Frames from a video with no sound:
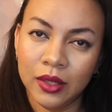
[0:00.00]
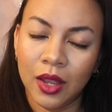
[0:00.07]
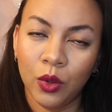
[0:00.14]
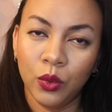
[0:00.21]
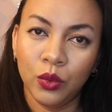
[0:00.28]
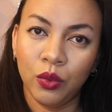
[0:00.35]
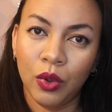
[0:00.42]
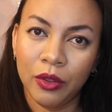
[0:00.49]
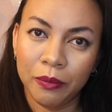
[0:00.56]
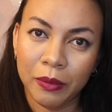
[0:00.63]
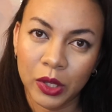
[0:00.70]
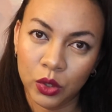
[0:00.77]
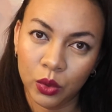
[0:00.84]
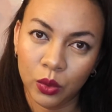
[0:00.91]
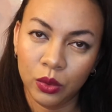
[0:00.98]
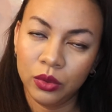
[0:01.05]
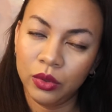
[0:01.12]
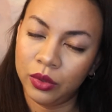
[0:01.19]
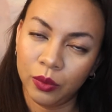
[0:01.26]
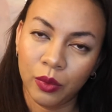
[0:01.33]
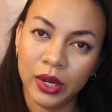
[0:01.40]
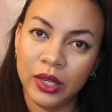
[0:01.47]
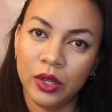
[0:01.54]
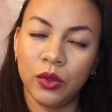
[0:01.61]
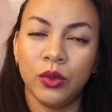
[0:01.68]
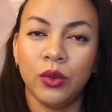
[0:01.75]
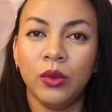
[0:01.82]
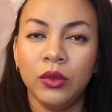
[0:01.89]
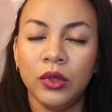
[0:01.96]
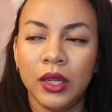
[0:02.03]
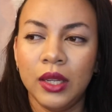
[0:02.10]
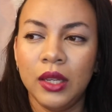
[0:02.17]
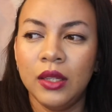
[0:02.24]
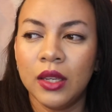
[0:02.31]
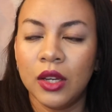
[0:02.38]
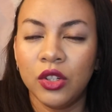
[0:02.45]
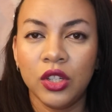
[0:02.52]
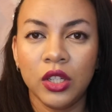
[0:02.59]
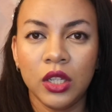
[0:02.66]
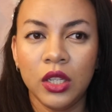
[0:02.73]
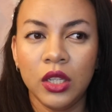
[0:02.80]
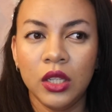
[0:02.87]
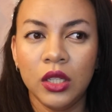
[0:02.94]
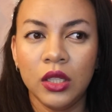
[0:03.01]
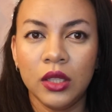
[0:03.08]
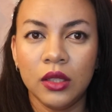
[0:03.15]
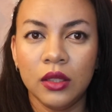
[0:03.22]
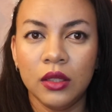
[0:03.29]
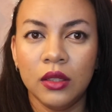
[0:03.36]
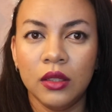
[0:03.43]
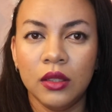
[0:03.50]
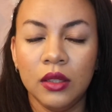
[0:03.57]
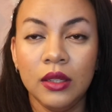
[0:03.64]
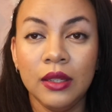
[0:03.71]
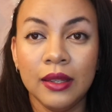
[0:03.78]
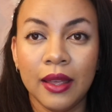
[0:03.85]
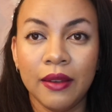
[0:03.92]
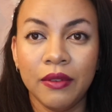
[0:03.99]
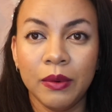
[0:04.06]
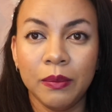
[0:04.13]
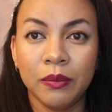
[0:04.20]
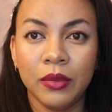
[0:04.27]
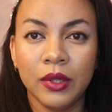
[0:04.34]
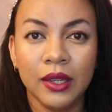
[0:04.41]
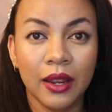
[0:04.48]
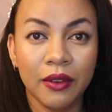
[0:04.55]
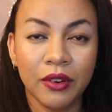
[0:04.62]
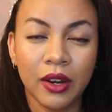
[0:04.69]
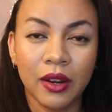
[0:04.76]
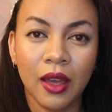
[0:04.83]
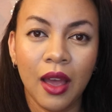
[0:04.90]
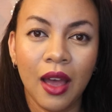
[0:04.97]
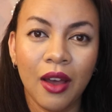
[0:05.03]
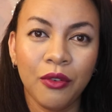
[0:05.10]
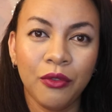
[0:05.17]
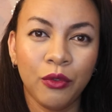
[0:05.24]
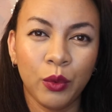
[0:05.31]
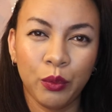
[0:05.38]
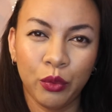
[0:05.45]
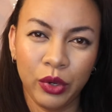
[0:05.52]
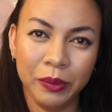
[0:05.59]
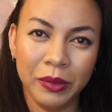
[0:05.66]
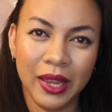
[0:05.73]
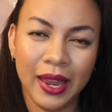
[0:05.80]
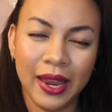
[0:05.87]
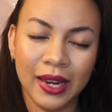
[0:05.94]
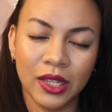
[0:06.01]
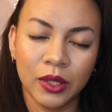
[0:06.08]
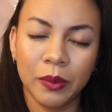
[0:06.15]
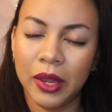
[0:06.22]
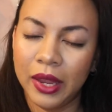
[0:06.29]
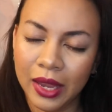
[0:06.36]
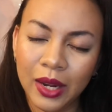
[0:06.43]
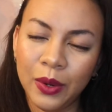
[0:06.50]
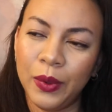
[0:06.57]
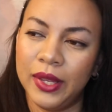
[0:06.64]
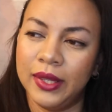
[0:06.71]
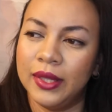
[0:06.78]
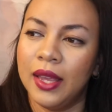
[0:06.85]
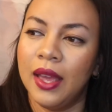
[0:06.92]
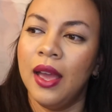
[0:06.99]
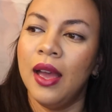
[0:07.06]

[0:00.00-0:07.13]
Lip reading: now 12 months old or 1 year old. He's actually 11 and a half for preemie age. But anyways,